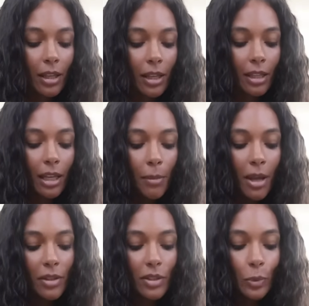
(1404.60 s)
I think I
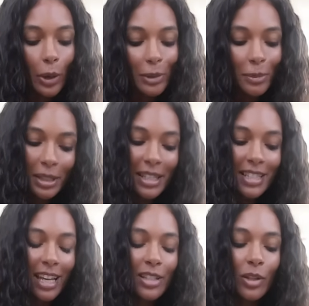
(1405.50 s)
brought this one
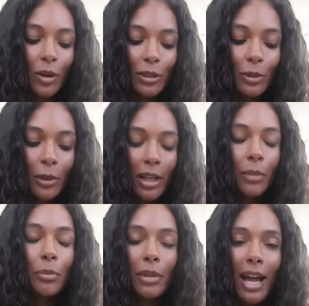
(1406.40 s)
because I was already
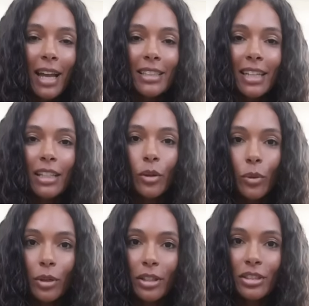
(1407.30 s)
wearing black and
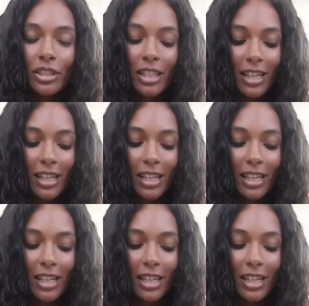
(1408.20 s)
orange,